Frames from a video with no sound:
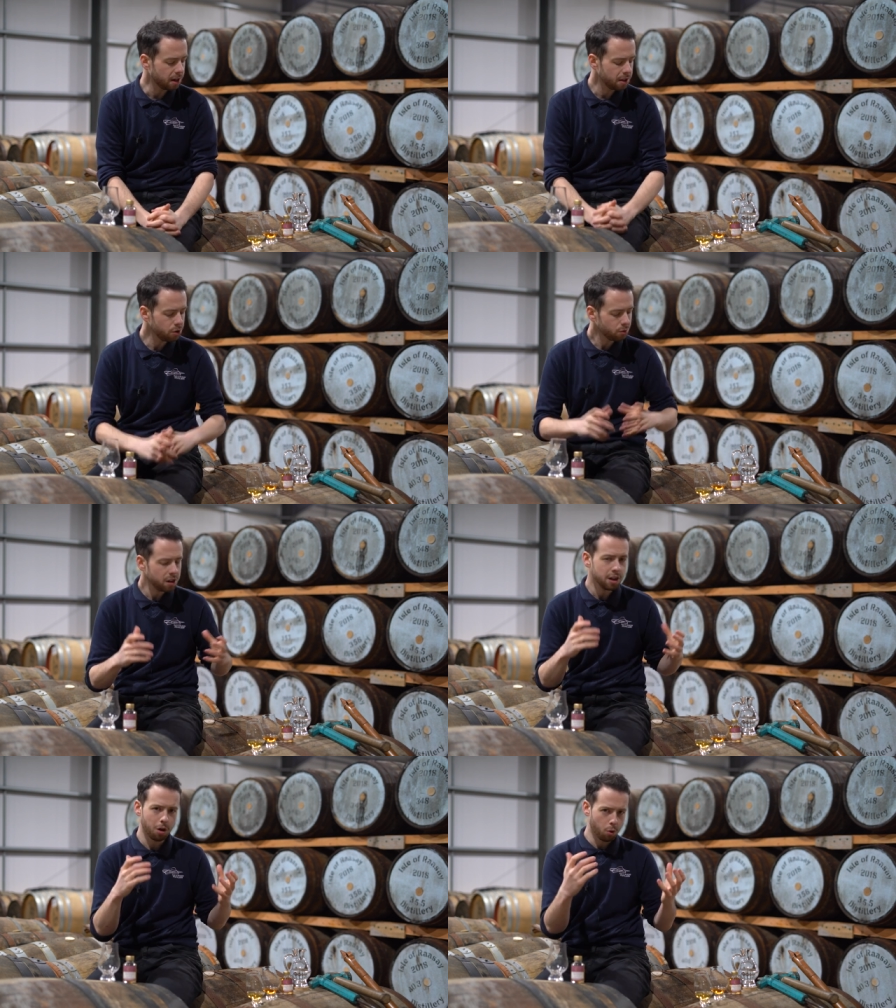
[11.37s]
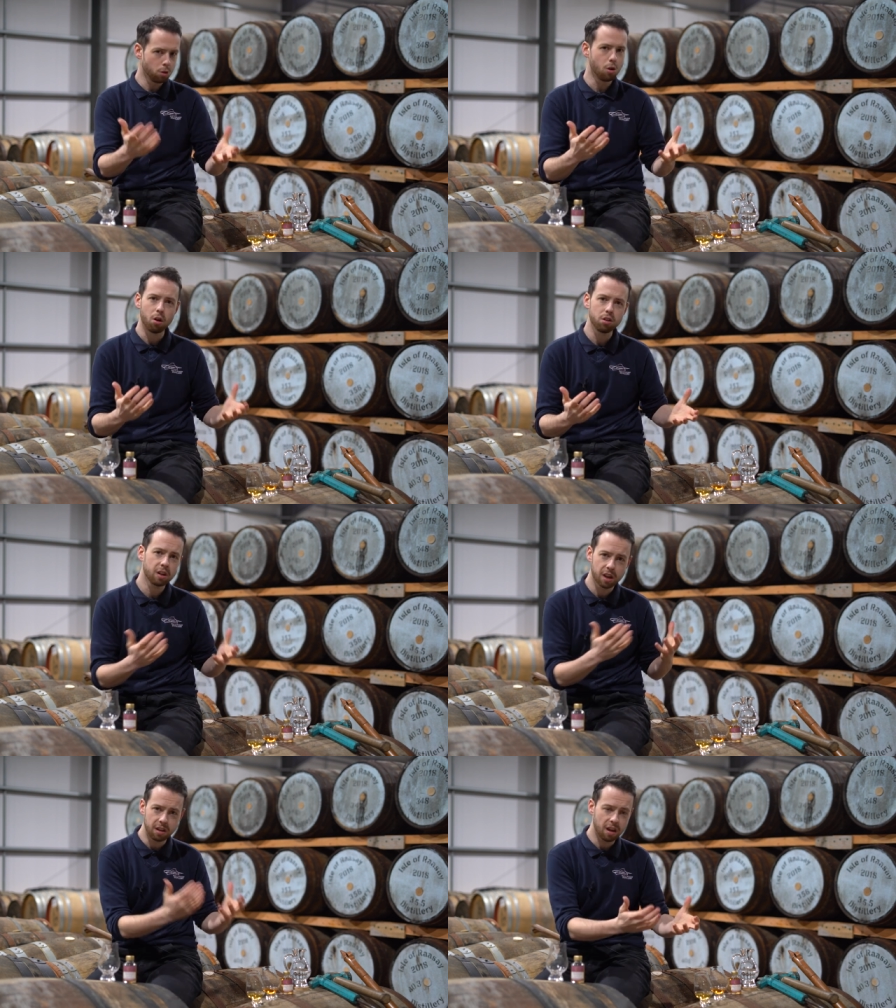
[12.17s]
Now you don't need a whole lot
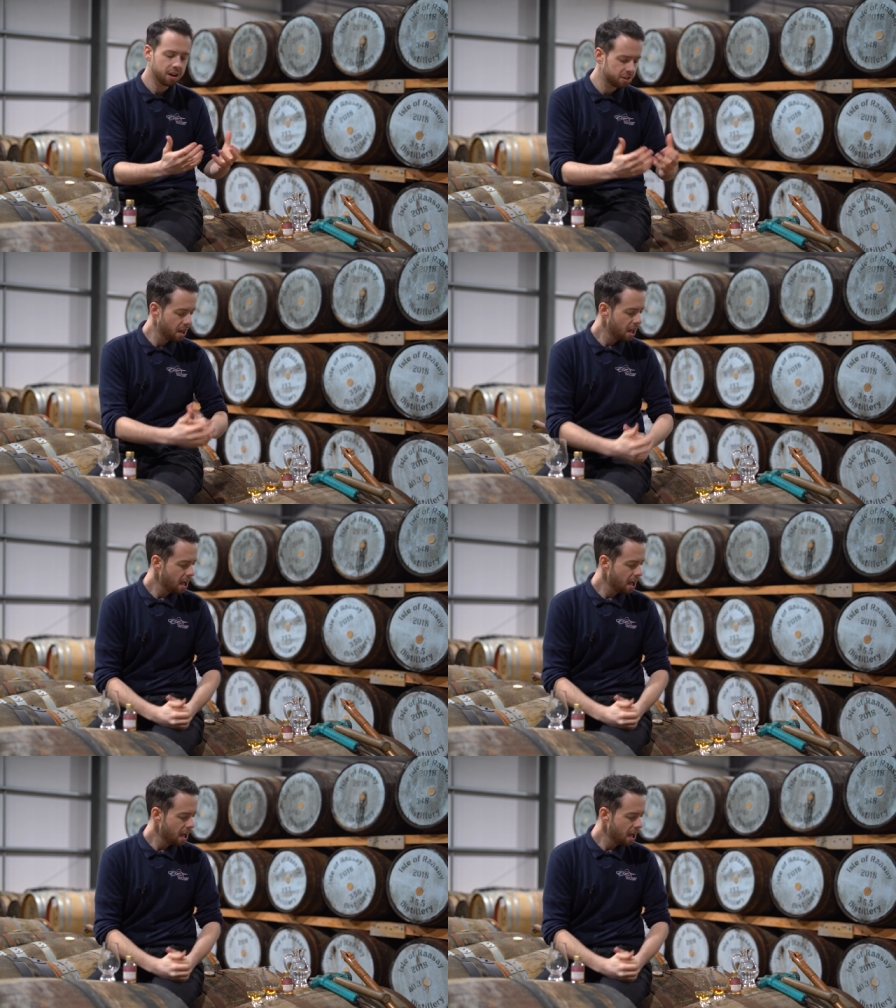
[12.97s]
to conduct